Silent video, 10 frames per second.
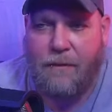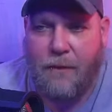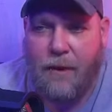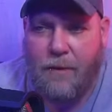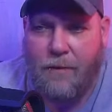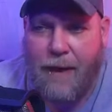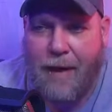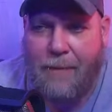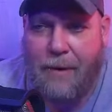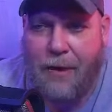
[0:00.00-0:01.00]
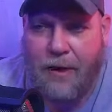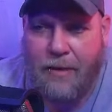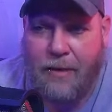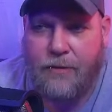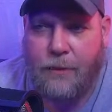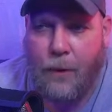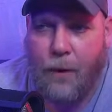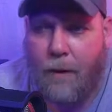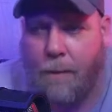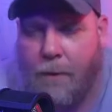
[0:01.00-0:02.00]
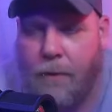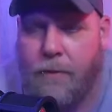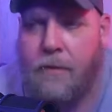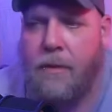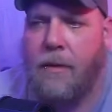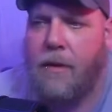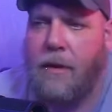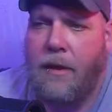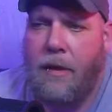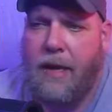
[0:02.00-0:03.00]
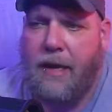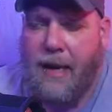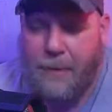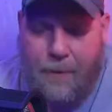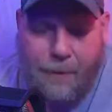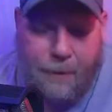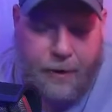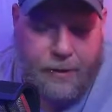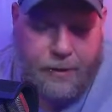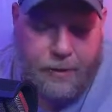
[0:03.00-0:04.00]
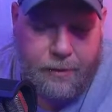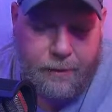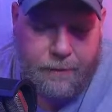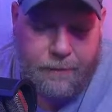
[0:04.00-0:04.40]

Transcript: feuding with Bad Bunny since Royal Rumble and Damian Priest.